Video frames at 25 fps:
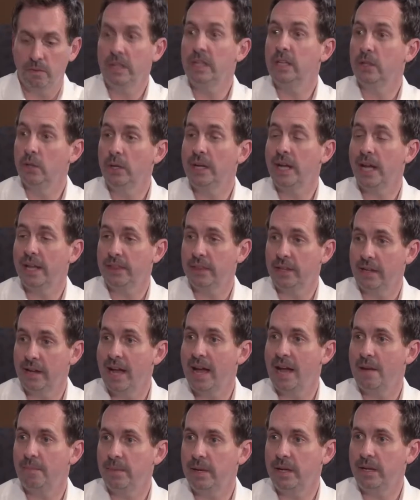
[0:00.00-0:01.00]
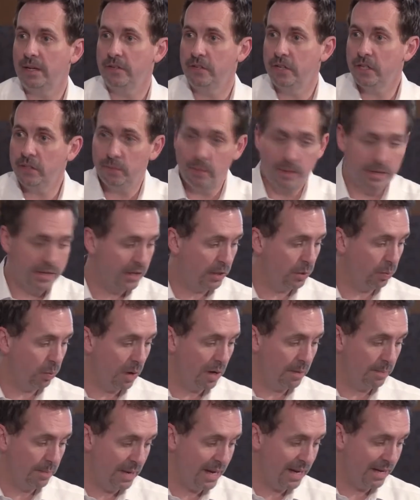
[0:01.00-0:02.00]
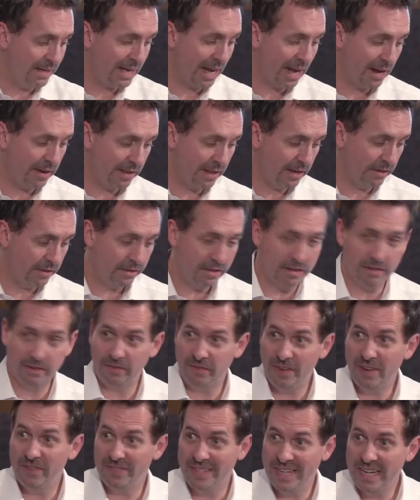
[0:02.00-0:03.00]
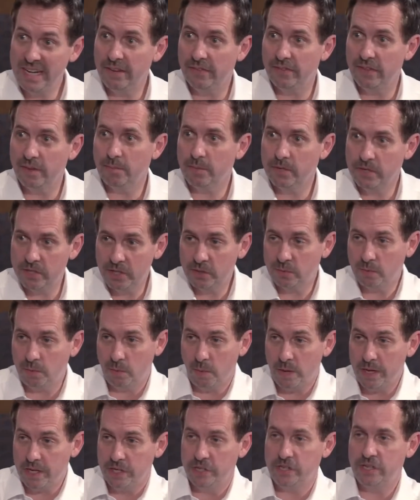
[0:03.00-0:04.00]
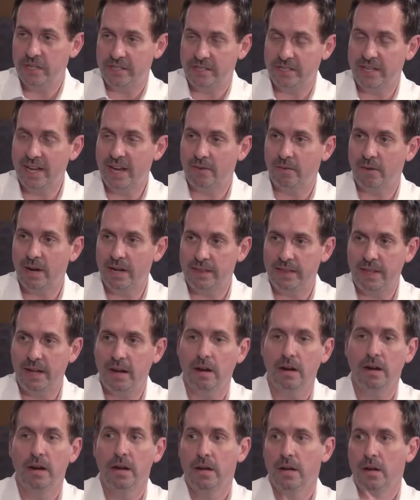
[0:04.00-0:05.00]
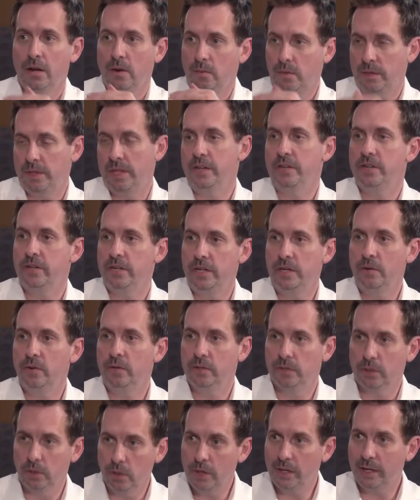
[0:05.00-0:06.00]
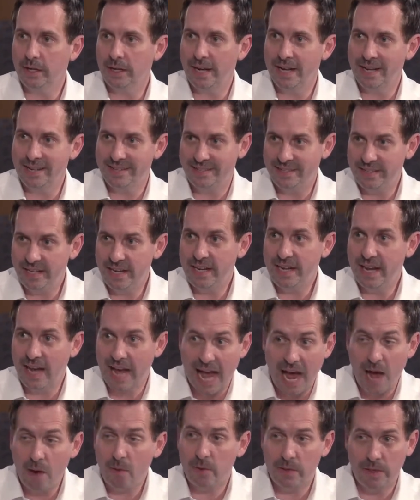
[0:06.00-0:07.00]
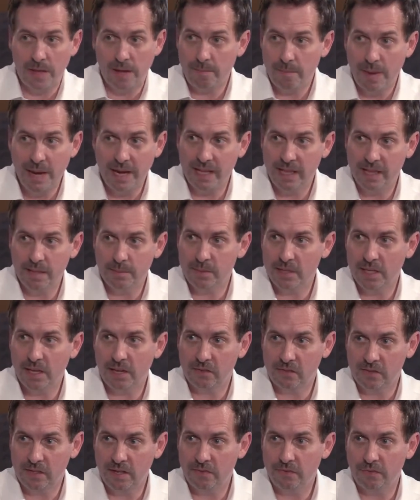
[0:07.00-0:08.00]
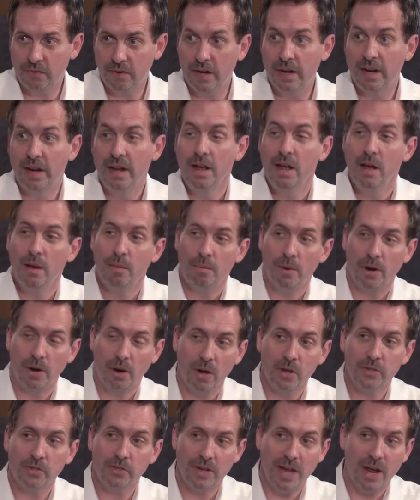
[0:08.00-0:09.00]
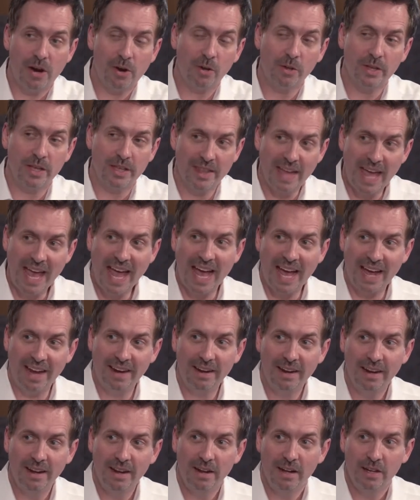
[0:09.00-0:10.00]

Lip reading: really look at the copy just with this one piece. Out of there's 15 of them, but just with what you just said right there, what they should do is look and see how are they making themselves different. But also not only that,